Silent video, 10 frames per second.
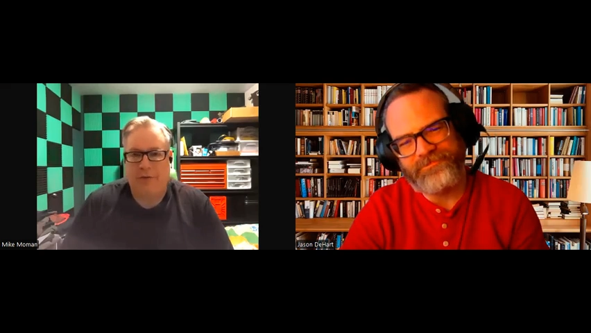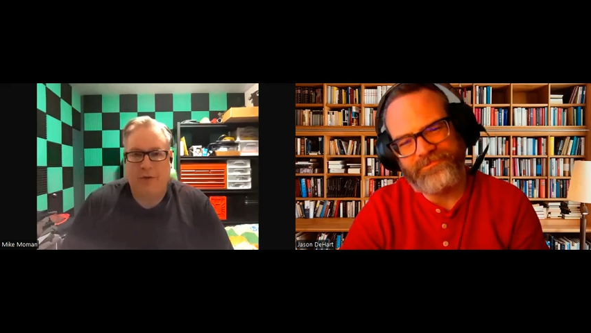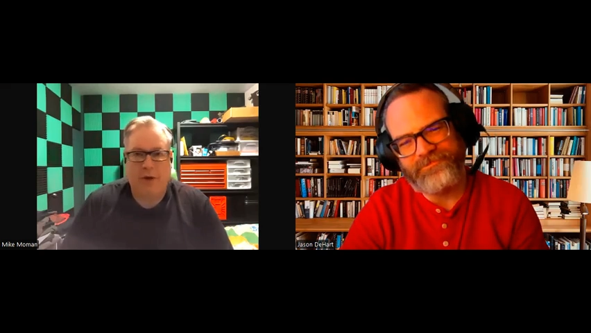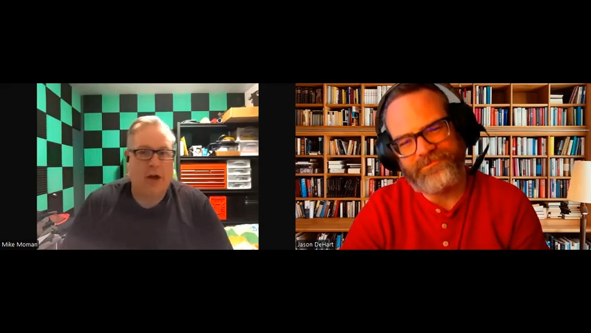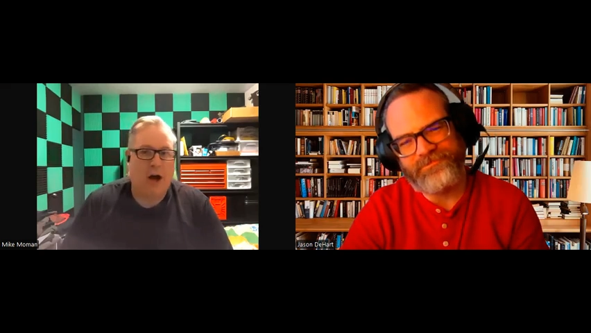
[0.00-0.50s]
Speaker 1: can get a
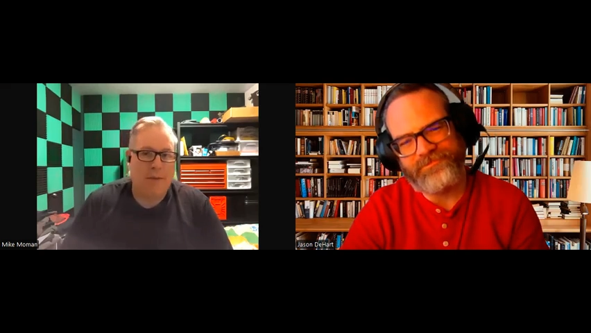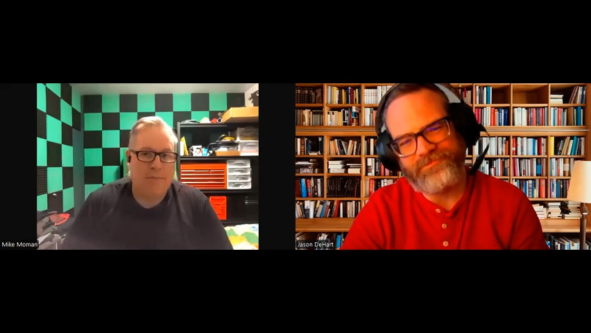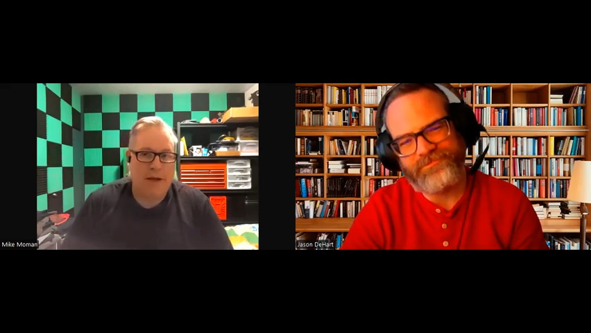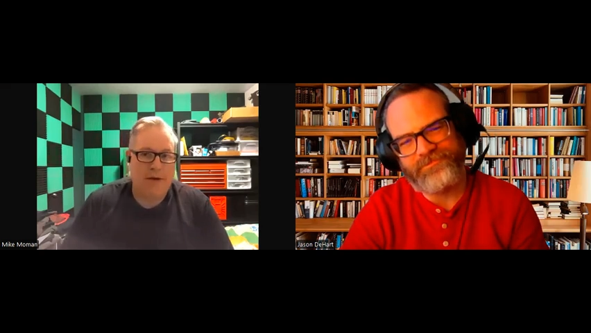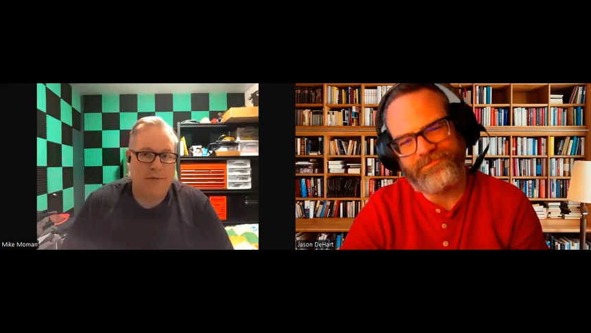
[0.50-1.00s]
free
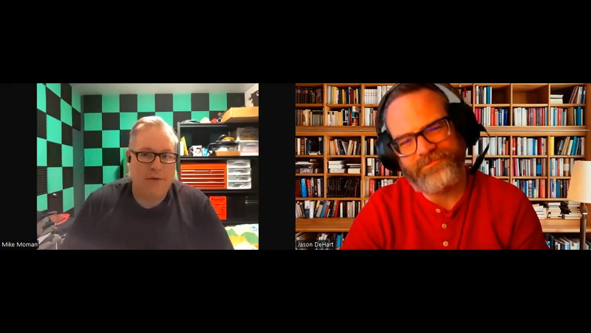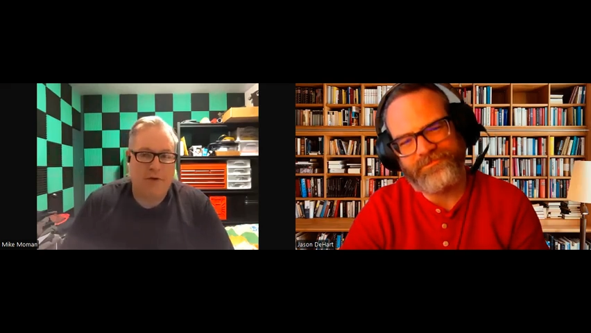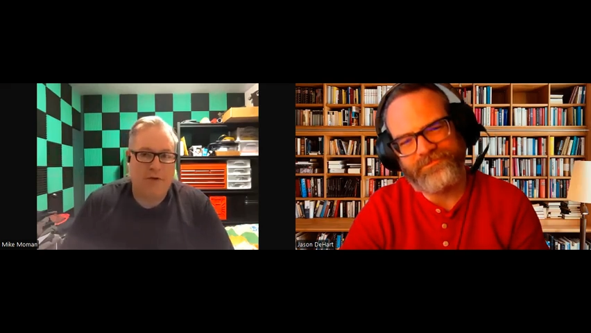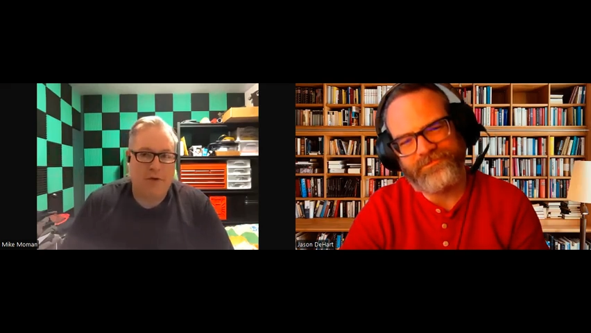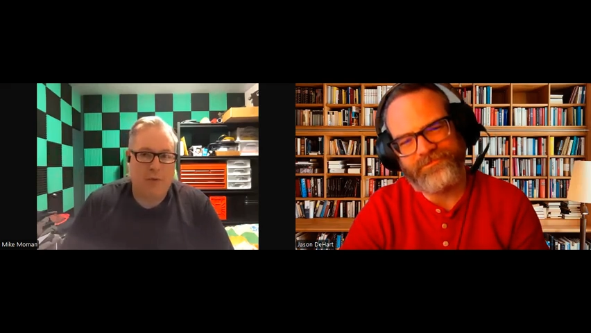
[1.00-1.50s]
copy of
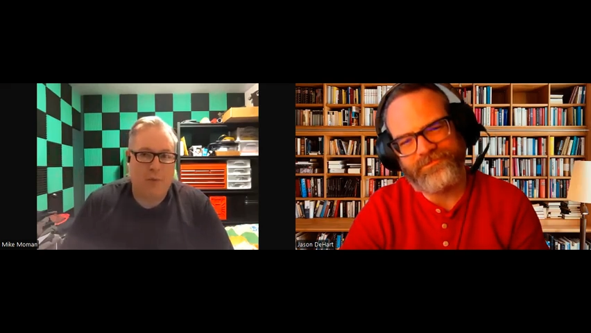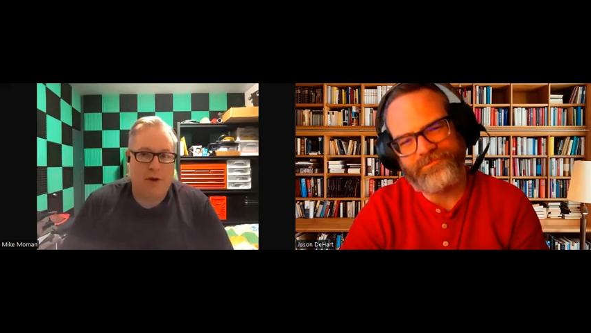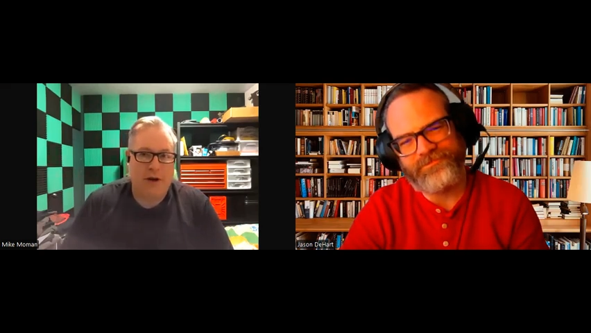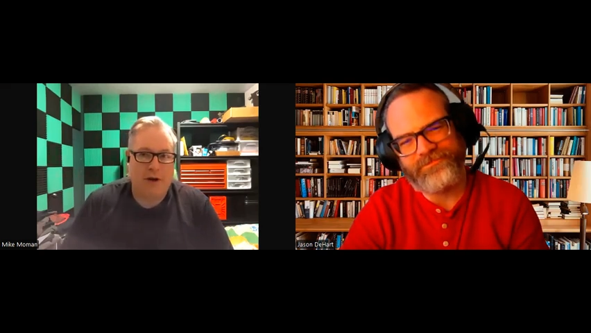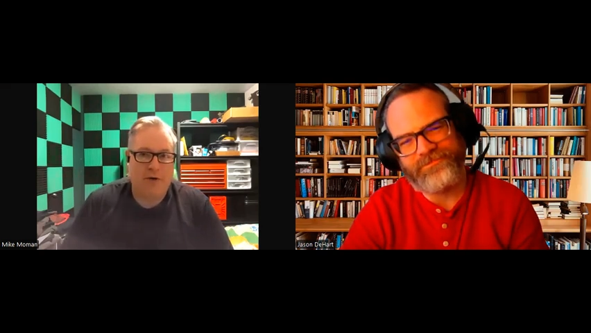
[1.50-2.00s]
issue
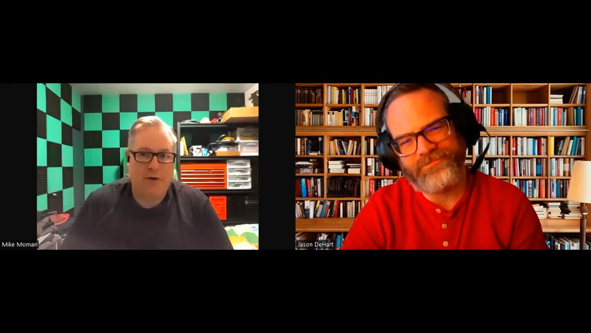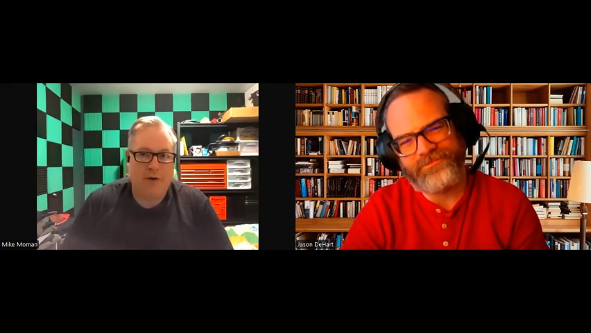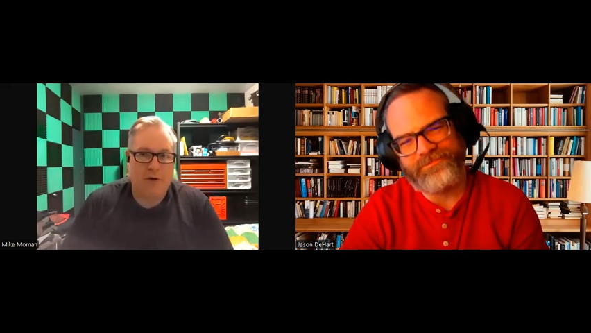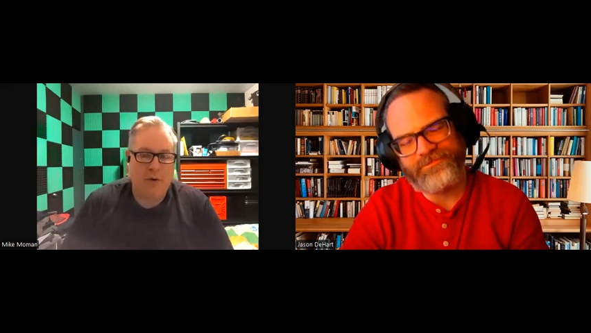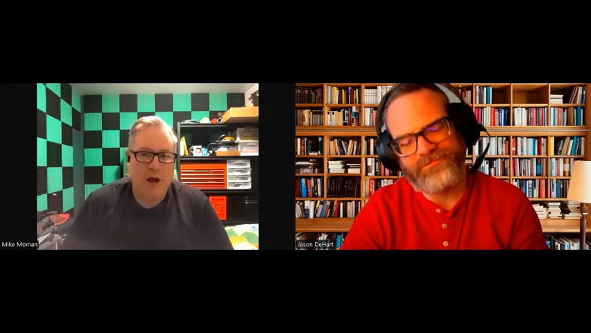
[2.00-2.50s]
one and
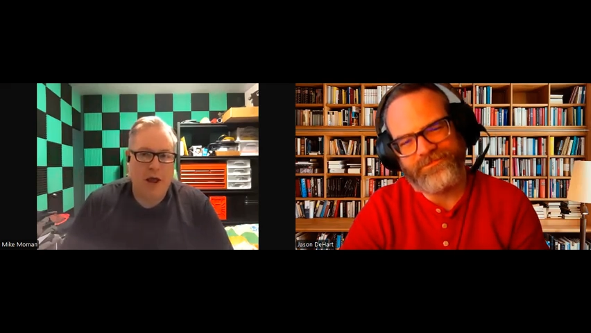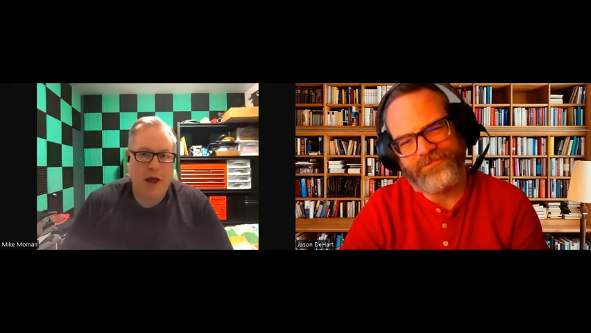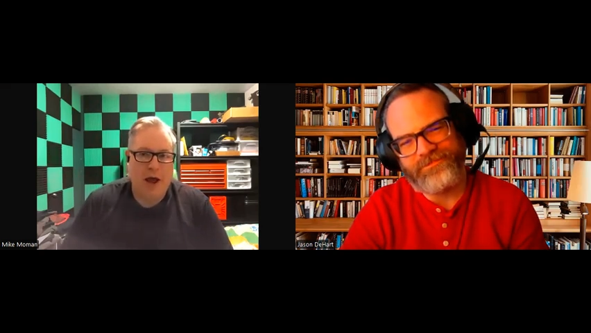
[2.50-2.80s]
two